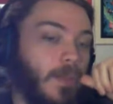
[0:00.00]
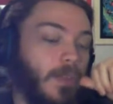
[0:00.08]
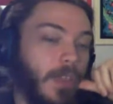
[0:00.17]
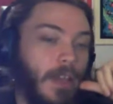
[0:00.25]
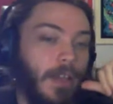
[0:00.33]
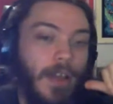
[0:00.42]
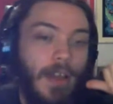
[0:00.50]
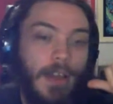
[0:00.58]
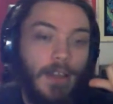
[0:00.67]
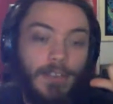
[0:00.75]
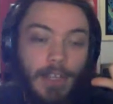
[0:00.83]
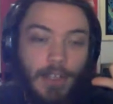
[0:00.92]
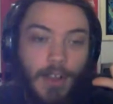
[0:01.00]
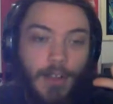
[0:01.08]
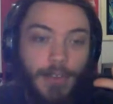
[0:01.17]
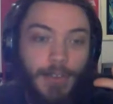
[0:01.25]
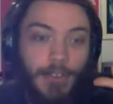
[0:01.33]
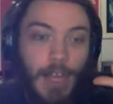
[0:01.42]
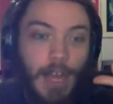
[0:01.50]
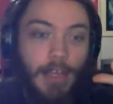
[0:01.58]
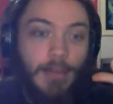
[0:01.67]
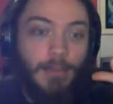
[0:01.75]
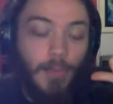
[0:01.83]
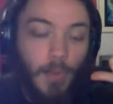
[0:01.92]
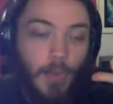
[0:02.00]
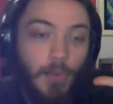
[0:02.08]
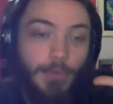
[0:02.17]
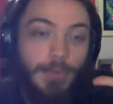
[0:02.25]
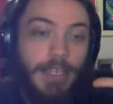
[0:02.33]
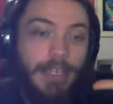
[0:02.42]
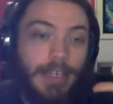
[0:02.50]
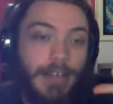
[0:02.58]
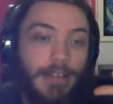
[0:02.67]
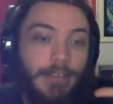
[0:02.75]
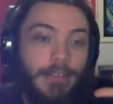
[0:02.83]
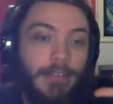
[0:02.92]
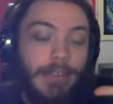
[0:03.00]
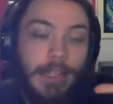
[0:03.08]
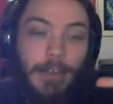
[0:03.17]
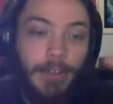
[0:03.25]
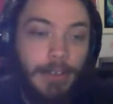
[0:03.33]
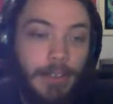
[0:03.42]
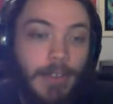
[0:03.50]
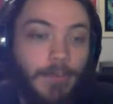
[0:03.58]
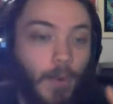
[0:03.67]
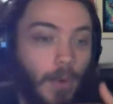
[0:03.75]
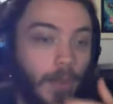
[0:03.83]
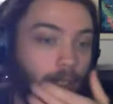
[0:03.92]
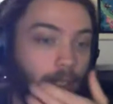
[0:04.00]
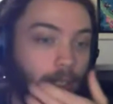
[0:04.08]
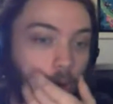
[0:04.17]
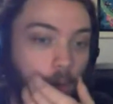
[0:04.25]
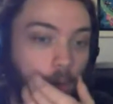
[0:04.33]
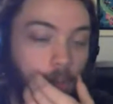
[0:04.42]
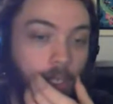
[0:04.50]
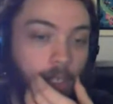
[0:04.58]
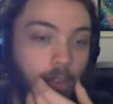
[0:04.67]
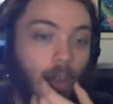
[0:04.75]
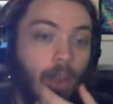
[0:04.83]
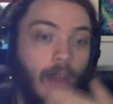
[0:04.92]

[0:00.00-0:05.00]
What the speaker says: sell all their stock and move because they couldn't afford to keep them open because